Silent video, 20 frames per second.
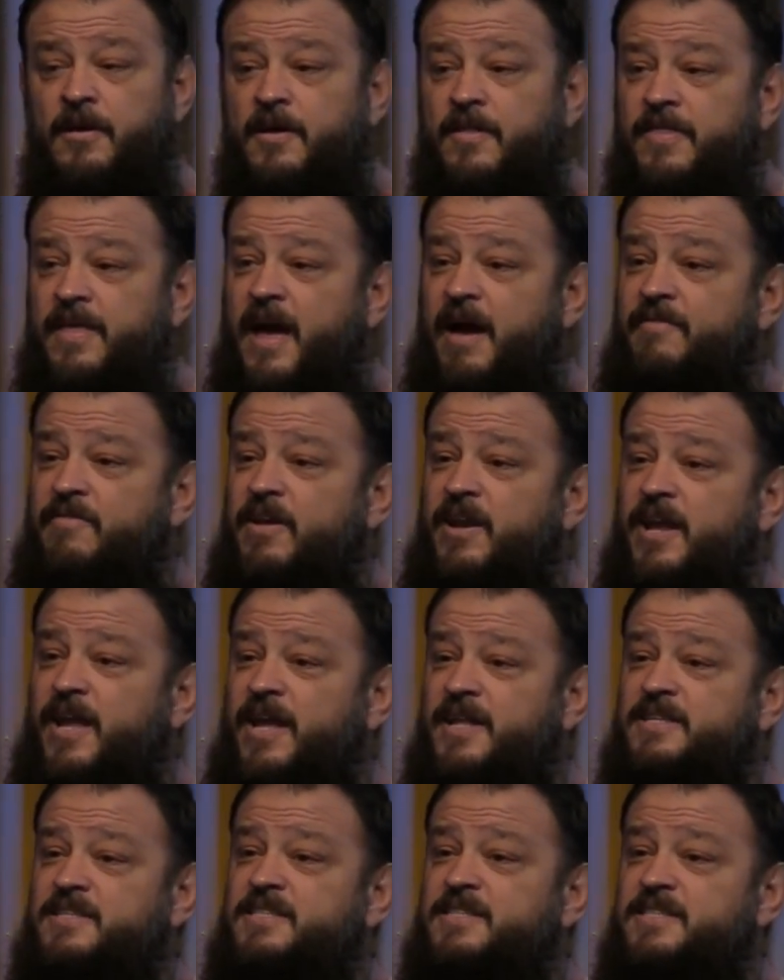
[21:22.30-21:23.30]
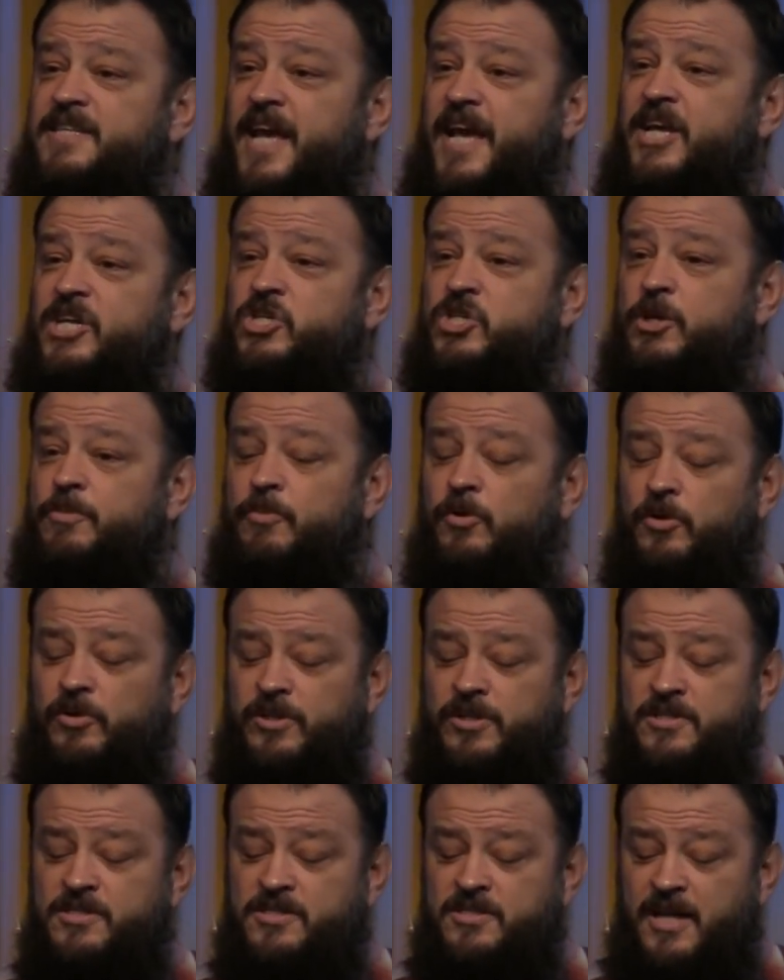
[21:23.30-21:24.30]
They have an insatiable
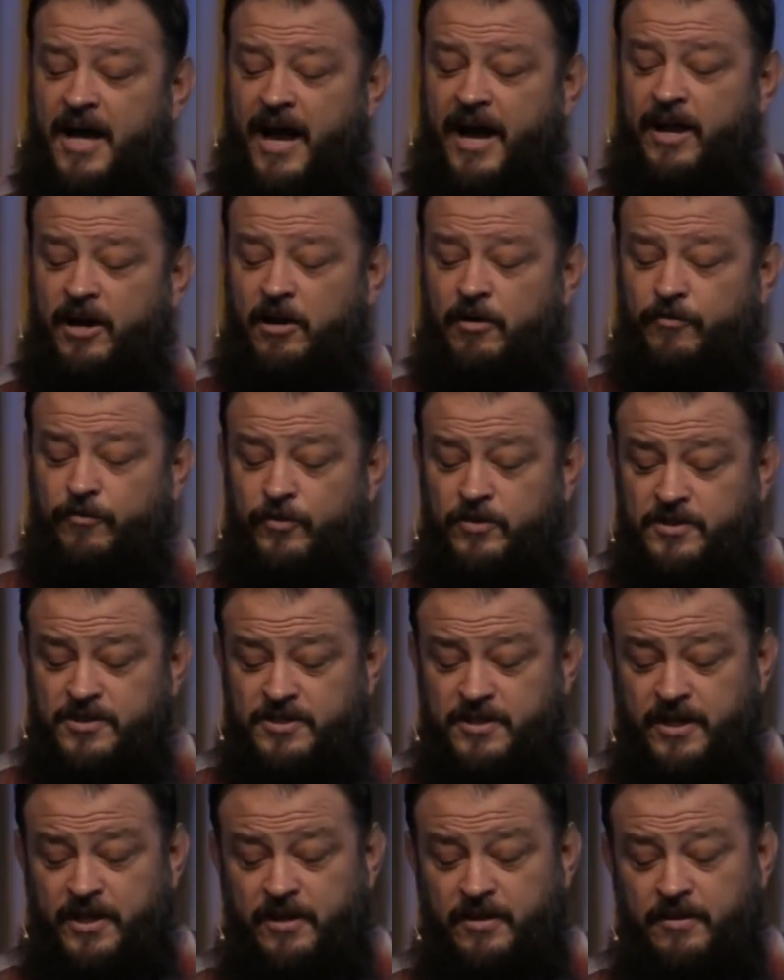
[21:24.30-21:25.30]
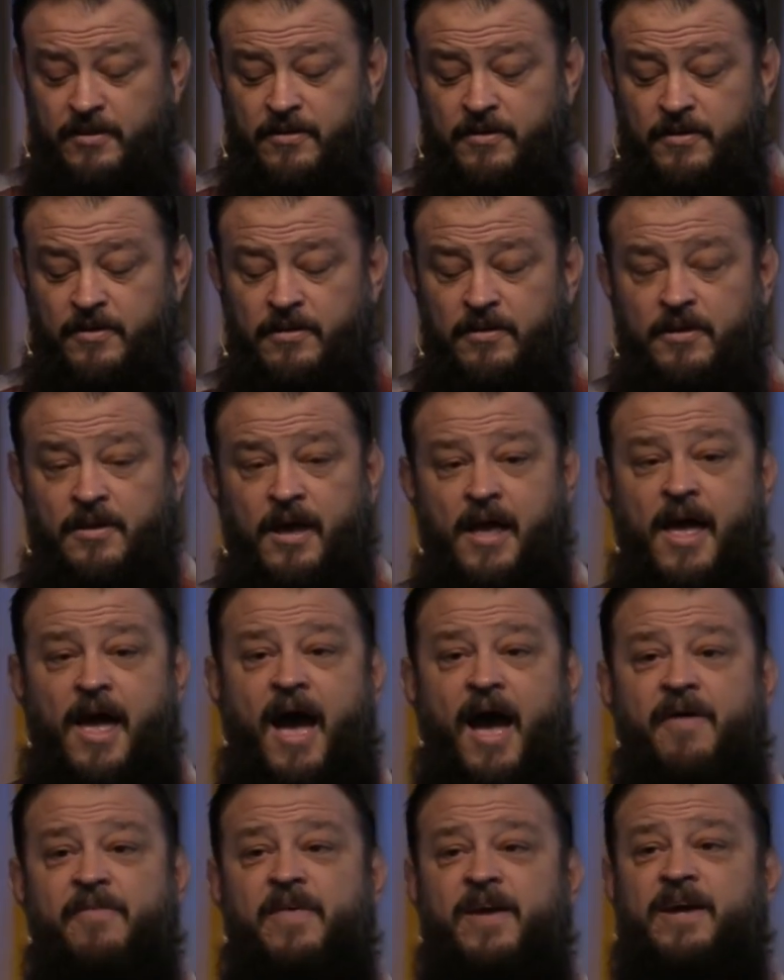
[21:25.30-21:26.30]
desire for sin.
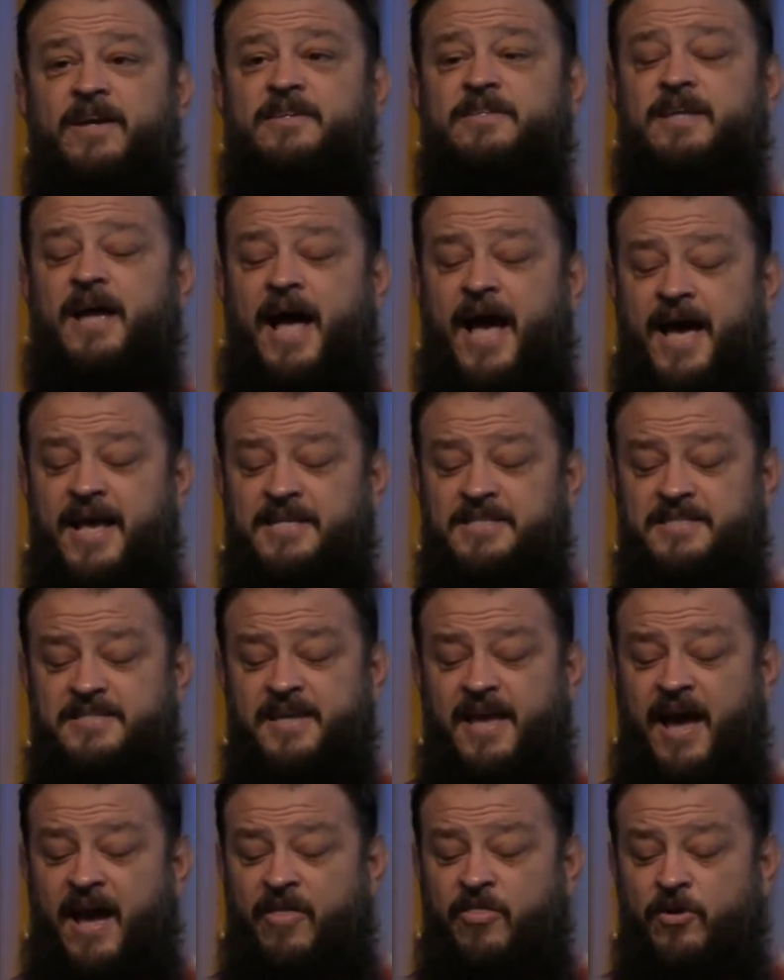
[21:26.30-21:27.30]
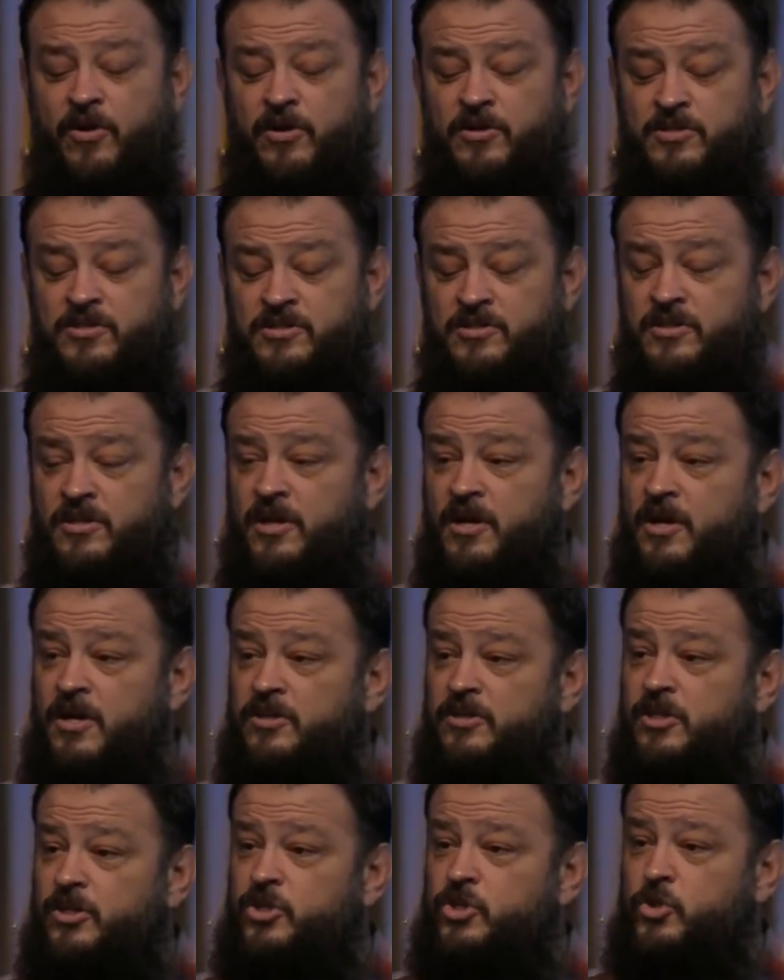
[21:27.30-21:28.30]
And they entice others
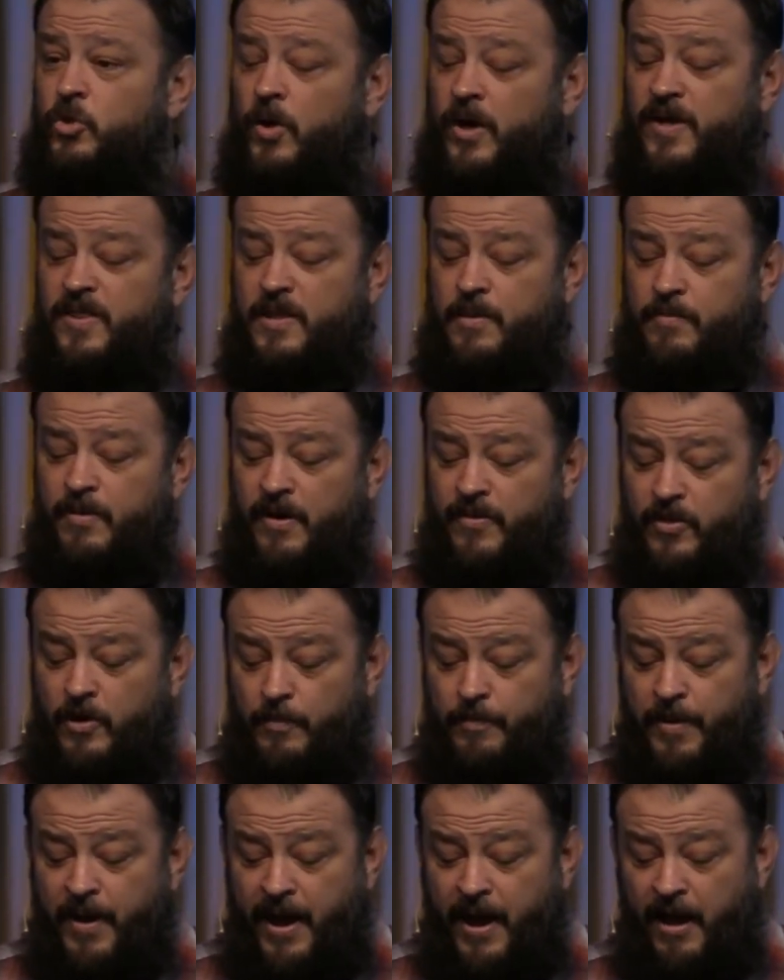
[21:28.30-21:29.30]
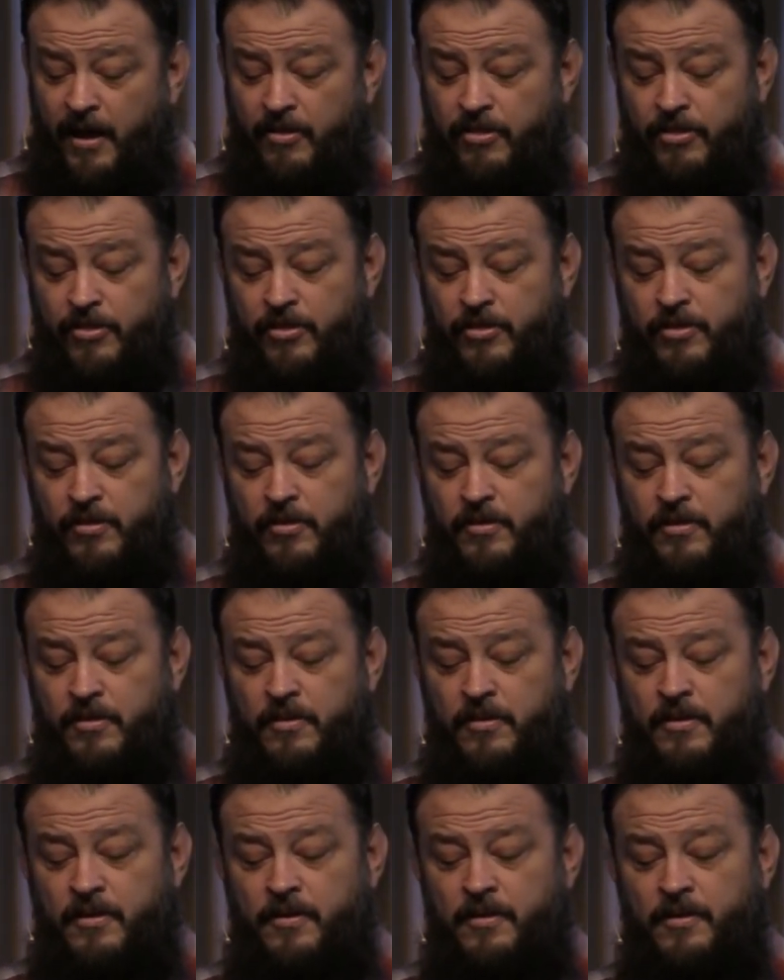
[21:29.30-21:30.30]
to join them on their path.
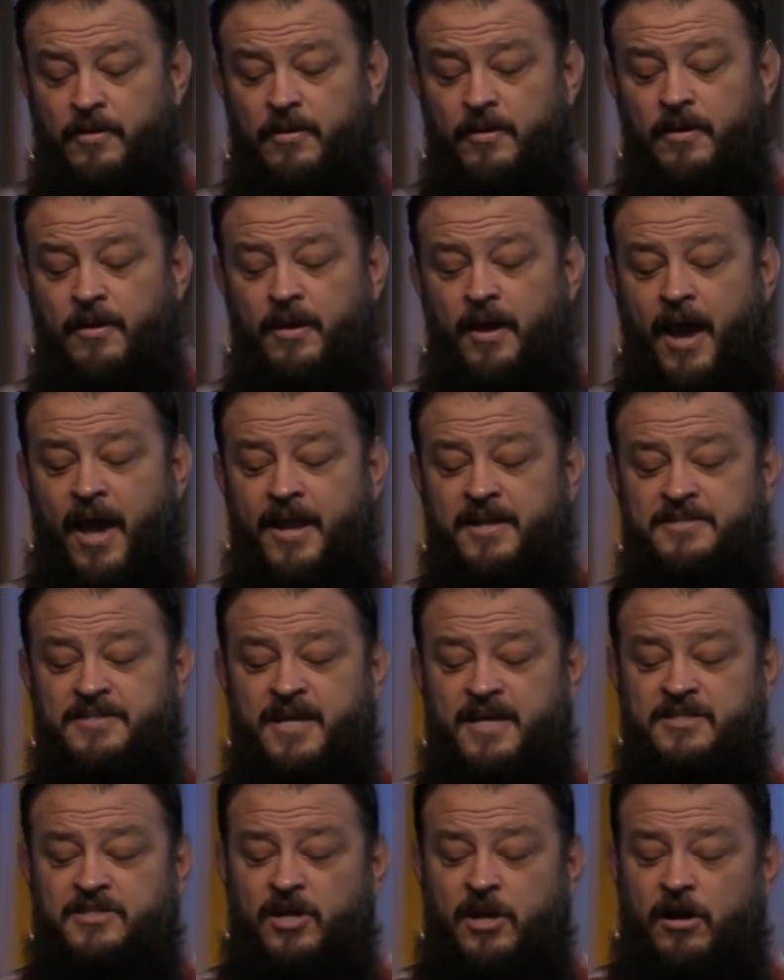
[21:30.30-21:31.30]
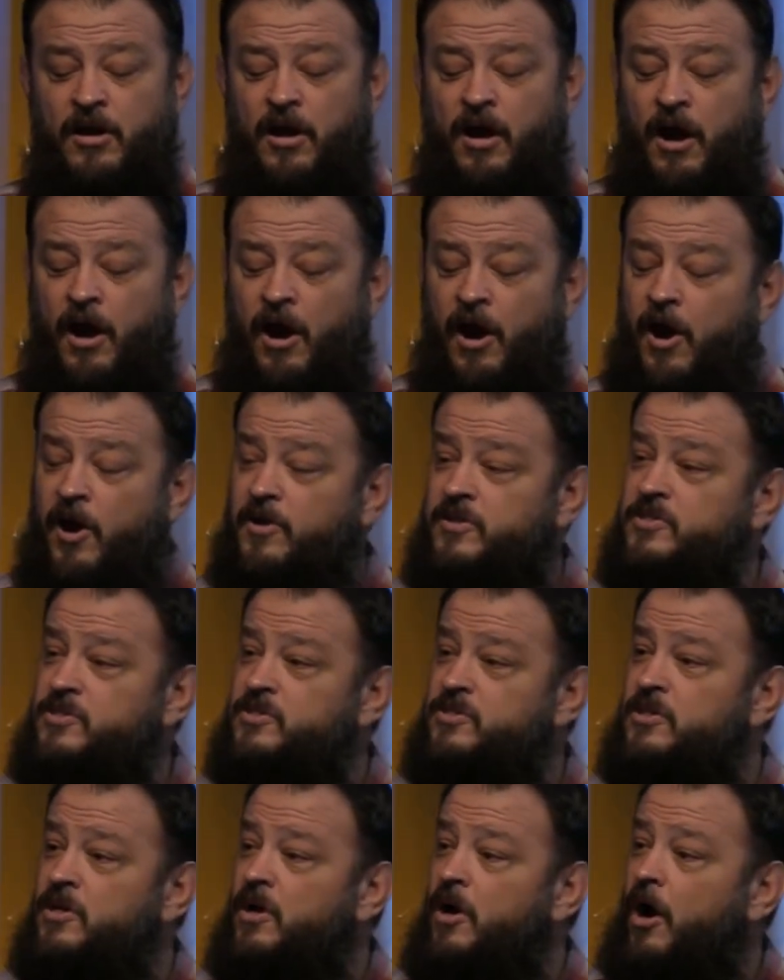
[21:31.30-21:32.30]
And it says their hearts
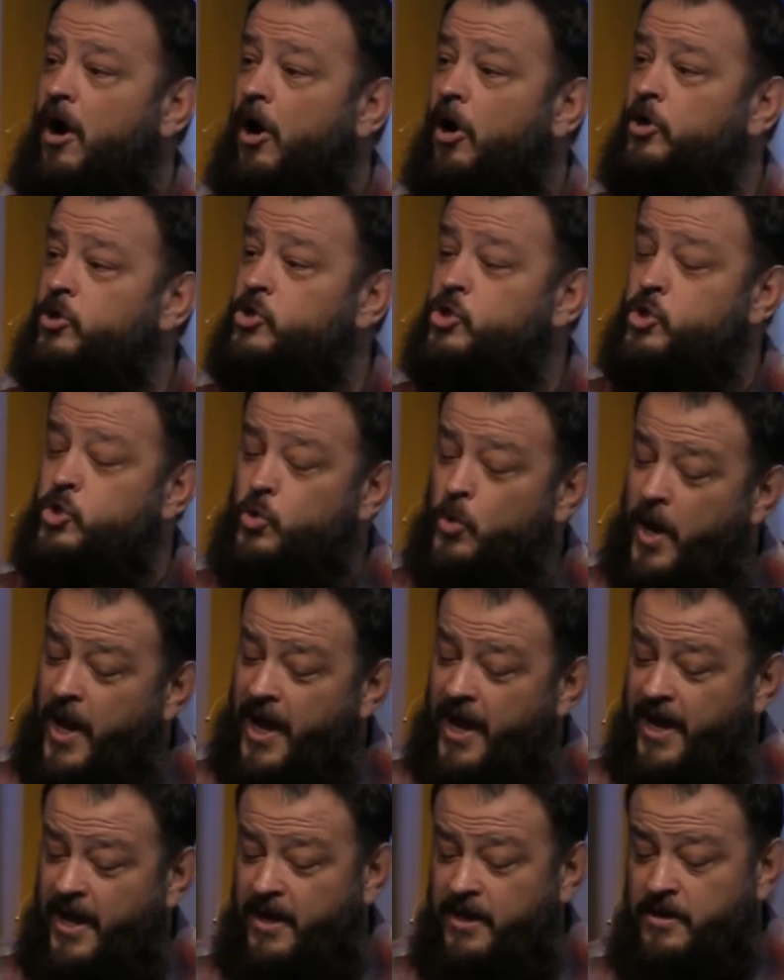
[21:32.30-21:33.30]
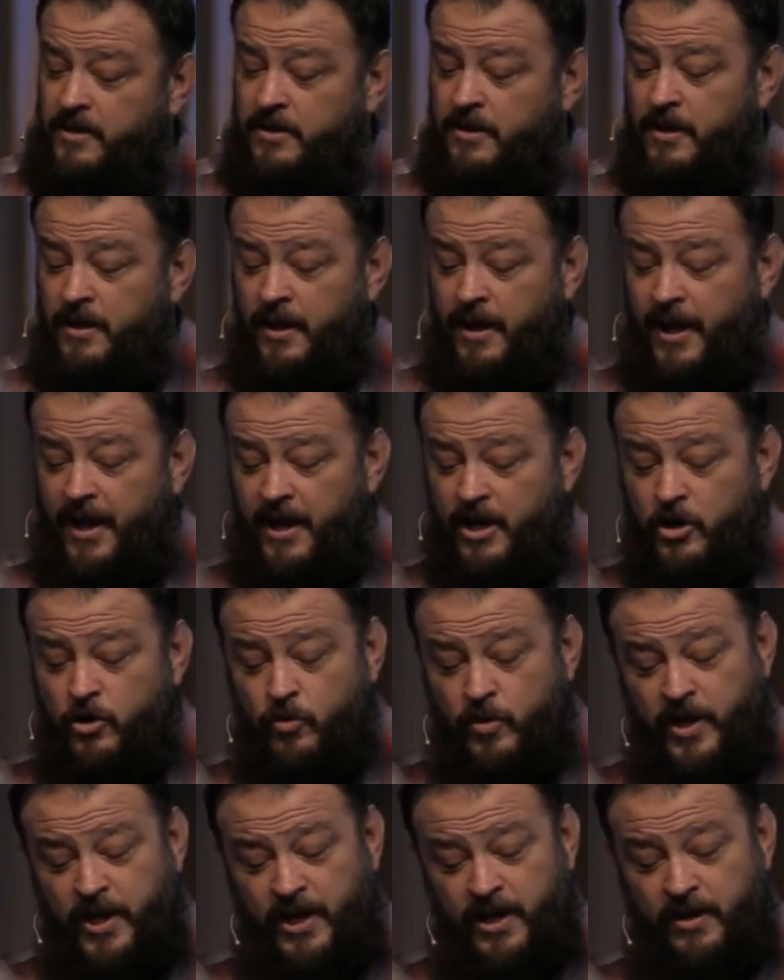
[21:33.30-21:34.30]
are trained in
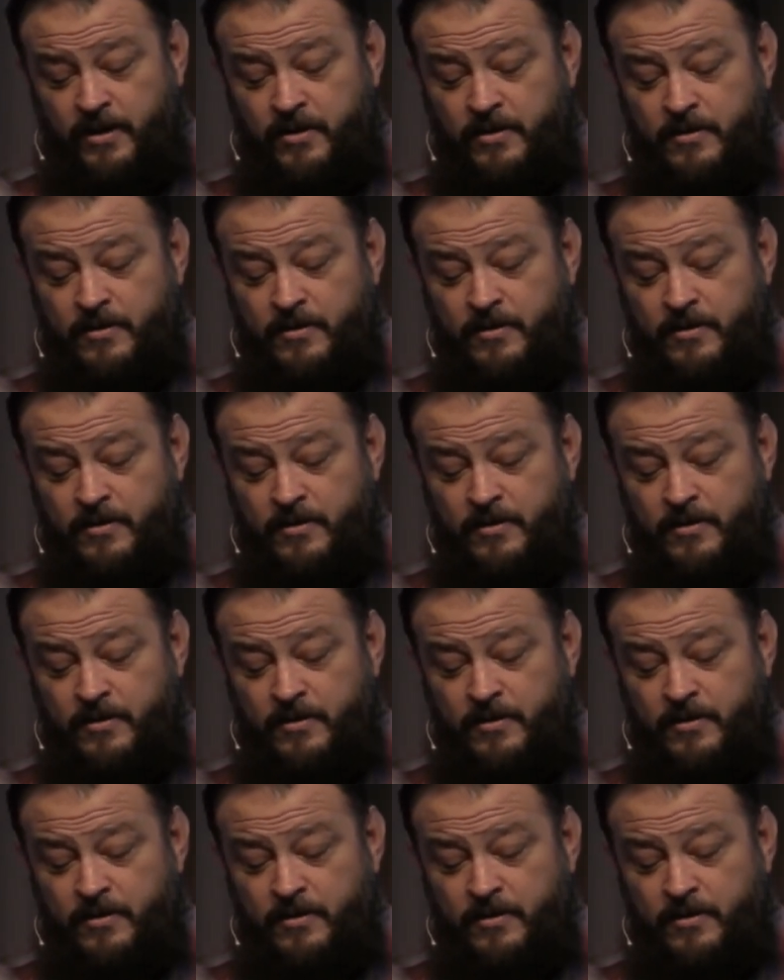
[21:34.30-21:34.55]
greed.